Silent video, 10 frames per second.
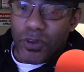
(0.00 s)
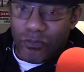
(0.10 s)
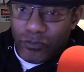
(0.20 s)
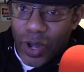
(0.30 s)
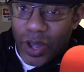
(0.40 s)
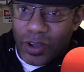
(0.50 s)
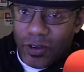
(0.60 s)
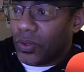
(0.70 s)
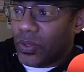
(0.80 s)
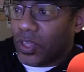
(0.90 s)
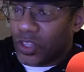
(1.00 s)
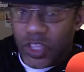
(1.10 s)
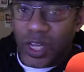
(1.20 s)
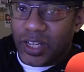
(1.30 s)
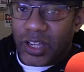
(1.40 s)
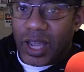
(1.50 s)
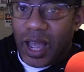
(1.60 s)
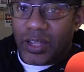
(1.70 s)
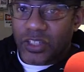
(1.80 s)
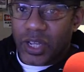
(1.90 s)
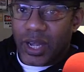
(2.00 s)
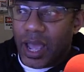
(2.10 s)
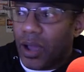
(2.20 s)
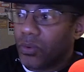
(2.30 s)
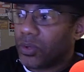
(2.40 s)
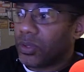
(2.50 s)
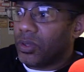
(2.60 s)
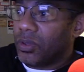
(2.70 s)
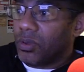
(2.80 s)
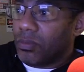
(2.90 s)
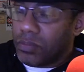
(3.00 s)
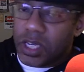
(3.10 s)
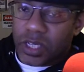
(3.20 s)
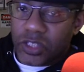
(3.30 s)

fun. Getting the content out, meeting the